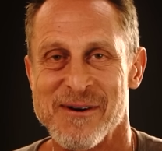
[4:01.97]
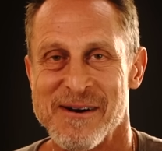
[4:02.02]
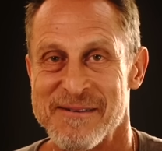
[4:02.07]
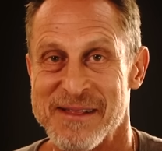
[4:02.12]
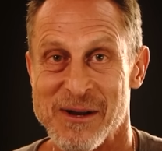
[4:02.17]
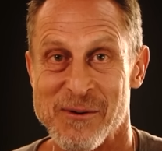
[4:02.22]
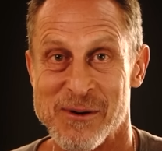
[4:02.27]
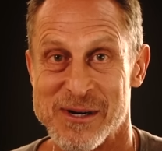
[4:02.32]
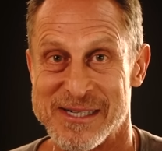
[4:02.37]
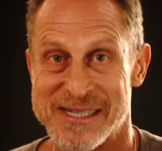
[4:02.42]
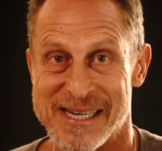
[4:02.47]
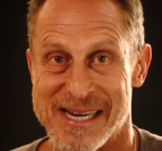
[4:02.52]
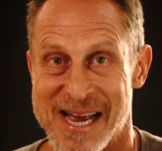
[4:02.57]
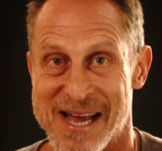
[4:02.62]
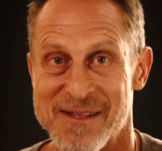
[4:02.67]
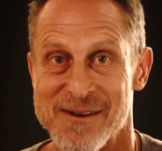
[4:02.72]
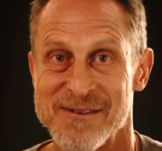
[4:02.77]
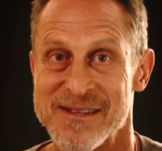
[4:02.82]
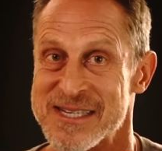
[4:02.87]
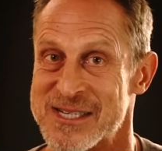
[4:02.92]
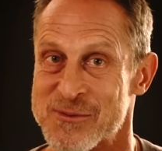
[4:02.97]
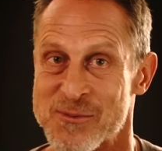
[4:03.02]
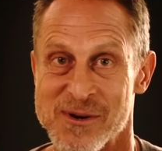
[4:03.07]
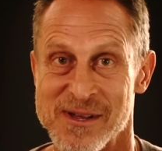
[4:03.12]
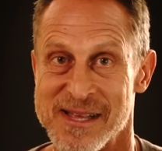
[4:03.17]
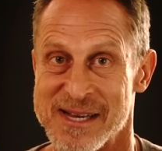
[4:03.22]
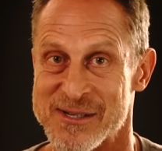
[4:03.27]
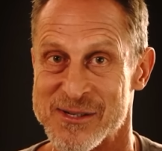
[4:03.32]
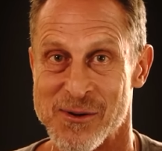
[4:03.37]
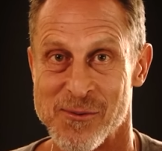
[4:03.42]
Where everything works together. This is
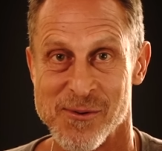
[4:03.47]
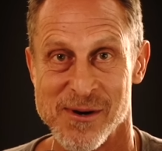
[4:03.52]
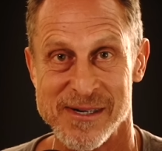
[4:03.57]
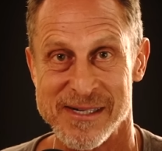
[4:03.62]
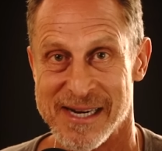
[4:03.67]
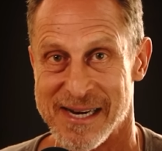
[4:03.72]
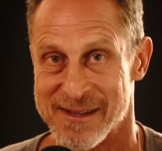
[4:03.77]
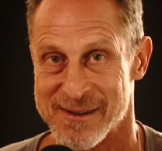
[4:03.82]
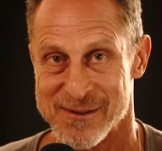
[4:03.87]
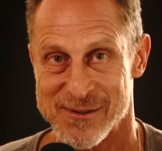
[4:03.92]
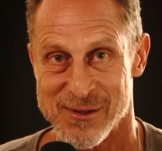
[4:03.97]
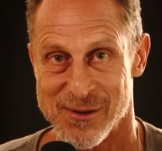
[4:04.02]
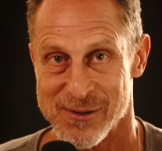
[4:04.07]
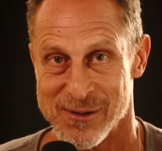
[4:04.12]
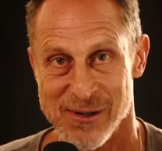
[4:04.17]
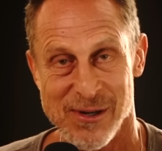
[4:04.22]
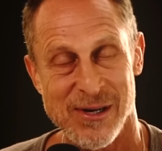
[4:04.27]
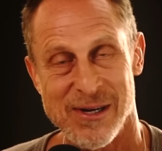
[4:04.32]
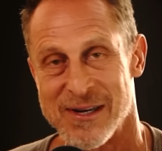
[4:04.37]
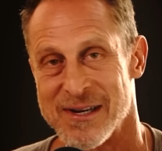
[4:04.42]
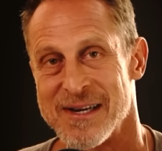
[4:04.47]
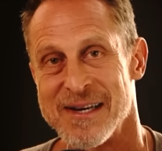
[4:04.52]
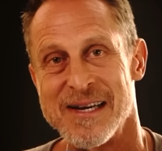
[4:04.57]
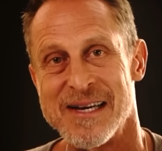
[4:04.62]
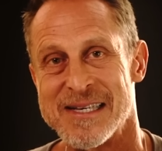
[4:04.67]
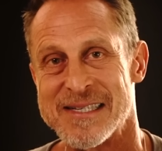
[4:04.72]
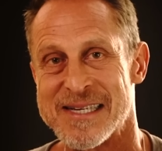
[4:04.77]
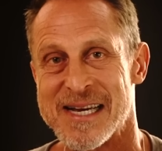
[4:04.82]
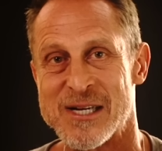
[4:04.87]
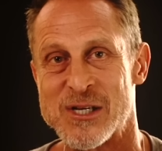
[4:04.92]
where things don't work together so good.
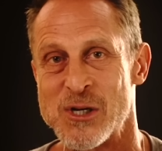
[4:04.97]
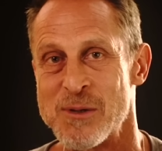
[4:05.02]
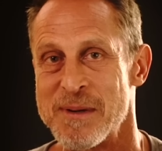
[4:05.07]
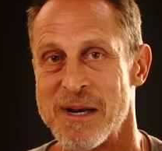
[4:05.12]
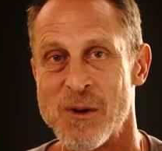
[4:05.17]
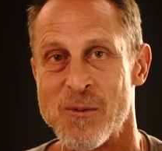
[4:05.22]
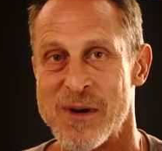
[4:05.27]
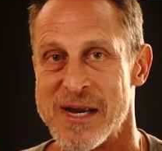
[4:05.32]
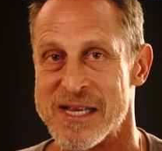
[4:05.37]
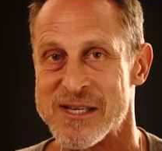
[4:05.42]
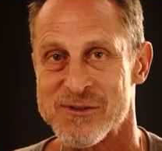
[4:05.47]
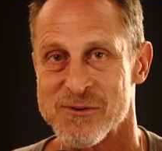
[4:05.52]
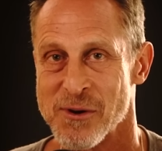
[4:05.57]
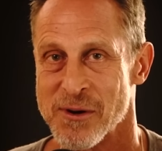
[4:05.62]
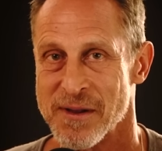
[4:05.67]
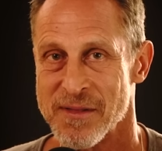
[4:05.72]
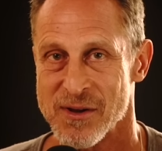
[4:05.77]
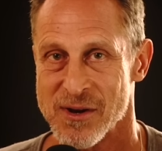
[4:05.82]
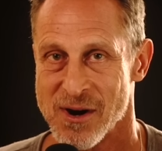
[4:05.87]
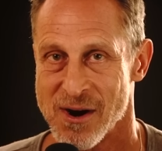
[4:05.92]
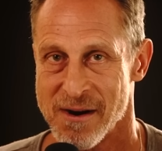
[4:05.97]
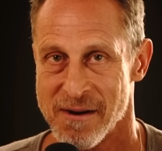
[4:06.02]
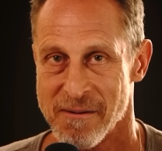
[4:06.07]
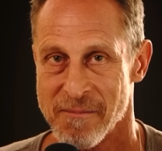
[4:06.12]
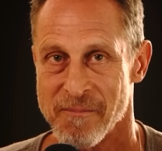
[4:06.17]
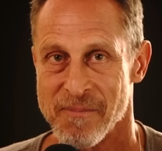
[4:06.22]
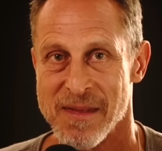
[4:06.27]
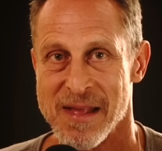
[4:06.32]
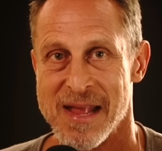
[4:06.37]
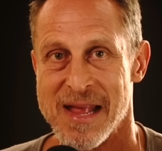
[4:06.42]
It's like too many weeds growing in the
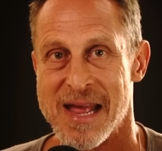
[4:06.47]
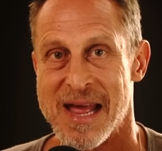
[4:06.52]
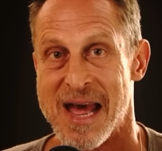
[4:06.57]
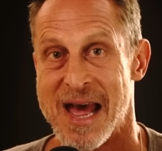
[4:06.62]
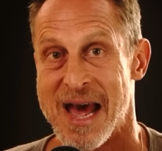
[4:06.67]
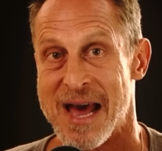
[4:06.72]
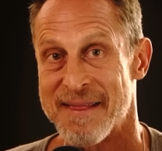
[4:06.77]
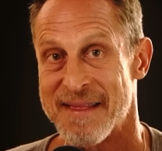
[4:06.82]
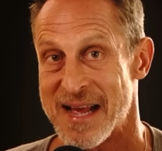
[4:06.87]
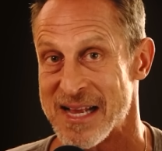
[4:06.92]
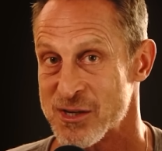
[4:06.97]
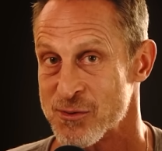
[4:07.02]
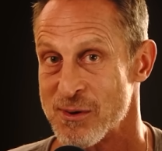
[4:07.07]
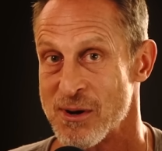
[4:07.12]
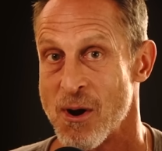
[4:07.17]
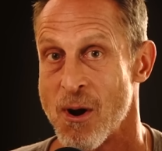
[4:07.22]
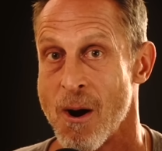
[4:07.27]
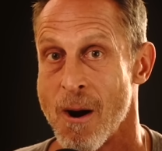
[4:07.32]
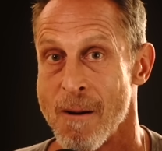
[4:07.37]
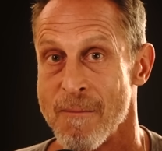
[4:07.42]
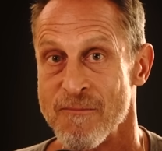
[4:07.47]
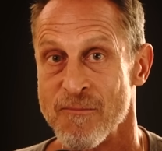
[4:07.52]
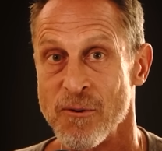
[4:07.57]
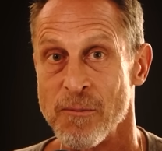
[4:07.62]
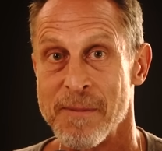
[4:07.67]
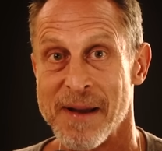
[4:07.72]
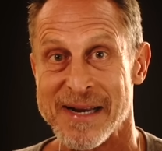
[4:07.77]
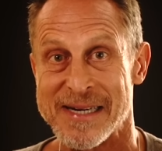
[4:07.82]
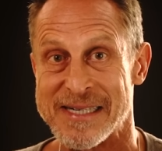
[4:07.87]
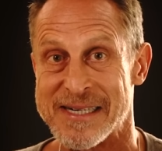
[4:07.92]
garden. And that's when harmful
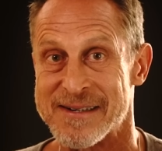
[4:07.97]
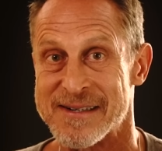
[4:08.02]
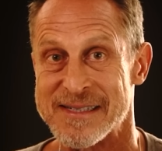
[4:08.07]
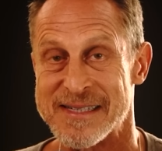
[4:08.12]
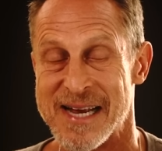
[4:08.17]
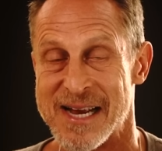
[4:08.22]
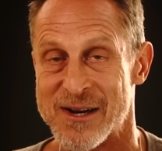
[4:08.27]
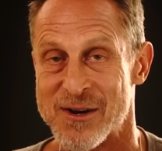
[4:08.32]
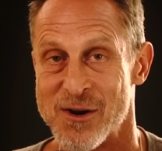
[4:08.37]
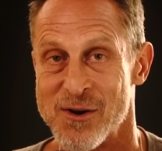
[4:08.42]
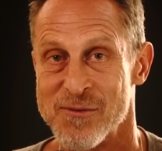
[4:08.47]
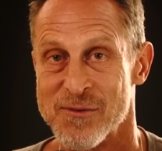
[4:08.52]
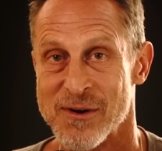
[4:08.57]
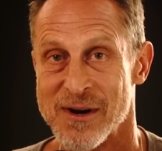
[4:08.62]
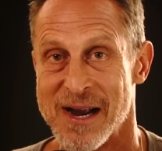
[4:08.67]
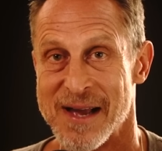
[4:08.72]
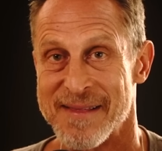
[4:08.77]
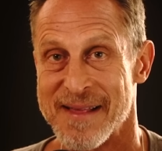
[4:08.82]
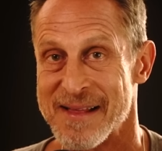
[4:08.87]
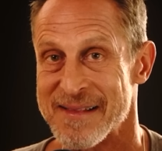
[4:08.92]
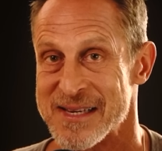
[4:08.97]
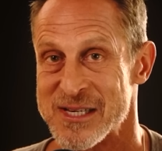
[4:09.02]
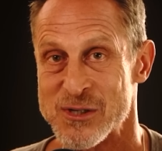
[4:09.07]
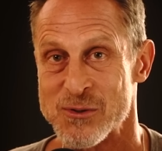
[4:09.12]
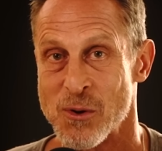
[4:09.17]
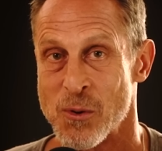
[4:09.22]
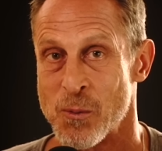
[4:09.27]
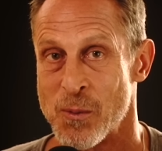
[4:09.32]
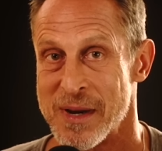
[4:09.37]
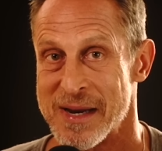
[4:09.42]
bacteria take over, and that leads
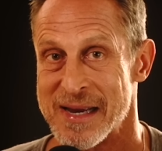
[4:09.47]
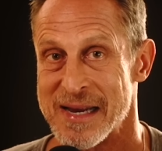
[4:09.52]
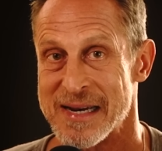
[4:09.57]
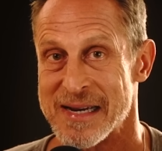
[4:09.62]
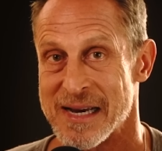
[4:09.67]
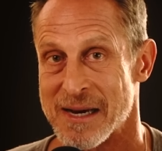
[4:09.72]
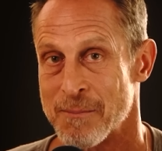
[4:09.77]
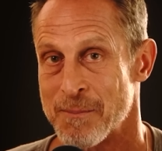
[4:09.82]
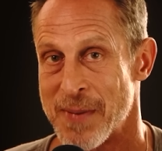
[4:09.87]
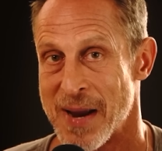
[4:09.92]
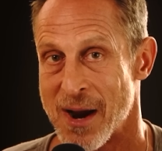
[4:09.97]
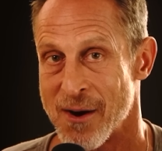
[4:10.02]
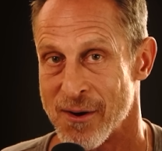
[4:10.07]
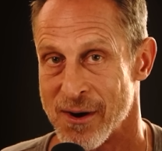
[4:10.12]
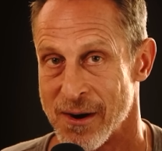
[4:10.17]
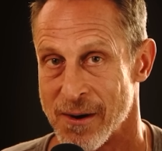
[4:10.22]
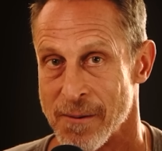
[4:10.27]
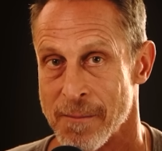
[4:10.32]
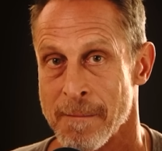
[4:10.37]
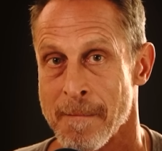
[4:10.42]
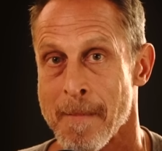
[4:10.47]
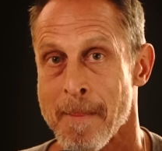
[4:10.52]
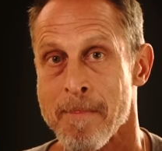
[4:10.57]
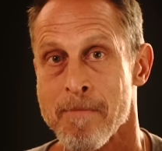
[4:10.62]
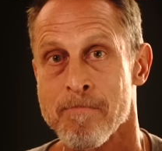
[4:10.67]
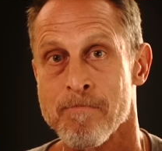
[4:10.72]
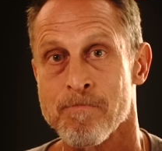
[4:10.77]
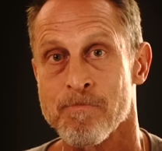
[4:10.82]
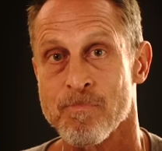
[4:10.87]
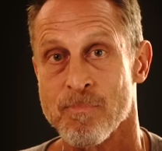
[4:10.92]
to a weakened gut barrier,
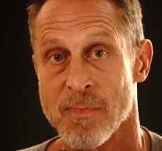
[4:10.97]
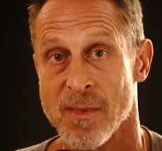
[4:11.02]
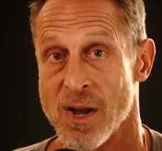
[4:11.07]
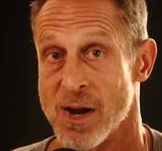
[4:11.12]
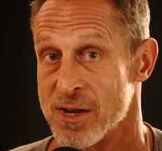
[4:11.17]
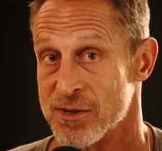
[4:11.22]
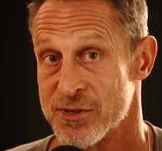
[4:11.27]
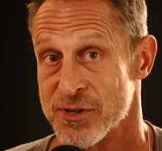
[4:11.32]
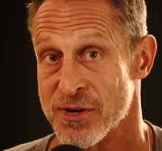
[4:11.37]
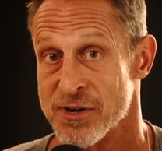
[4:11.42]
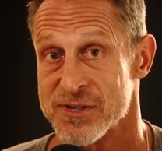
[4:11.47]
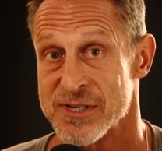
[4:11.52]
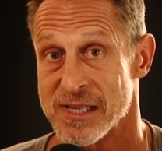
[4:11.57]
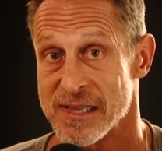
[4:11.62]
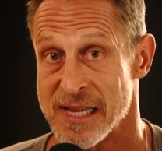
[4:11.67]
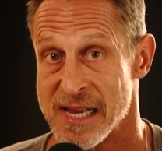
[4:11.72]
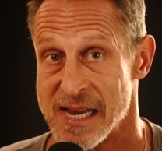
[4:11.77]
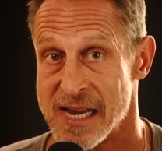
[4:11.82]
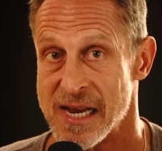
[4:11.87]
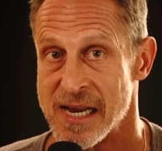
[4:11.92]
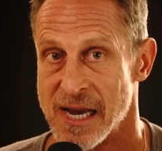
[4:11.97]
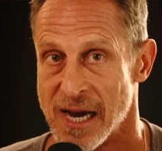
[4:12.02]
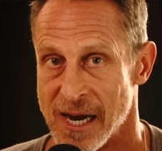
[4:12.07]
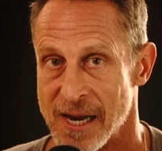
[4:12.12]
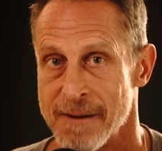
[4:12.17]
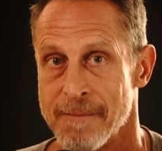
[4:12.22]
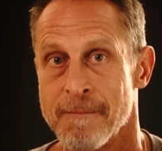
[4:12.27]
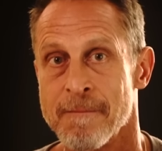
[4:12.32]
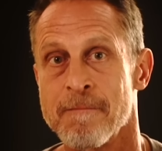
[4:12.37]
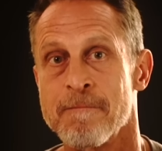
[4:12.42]
also known as a leaky gut